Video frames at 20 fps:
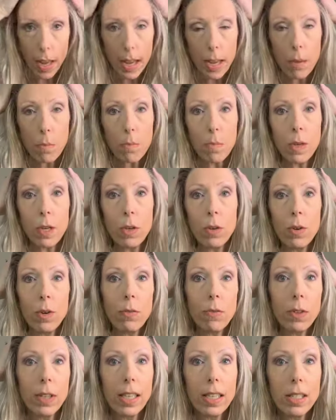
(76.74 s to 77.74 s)
a
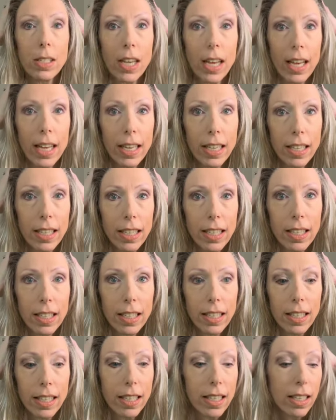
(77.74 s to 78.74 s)
beautifully done
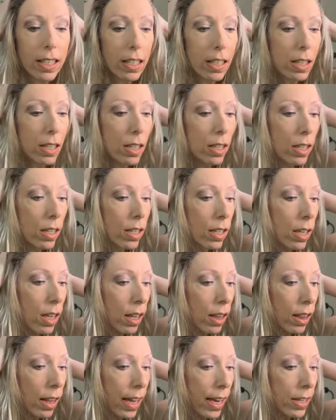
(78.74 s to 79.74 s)

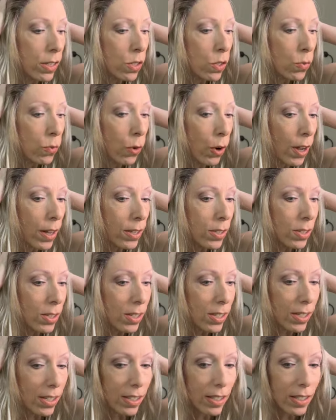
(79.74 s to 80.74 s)
lace front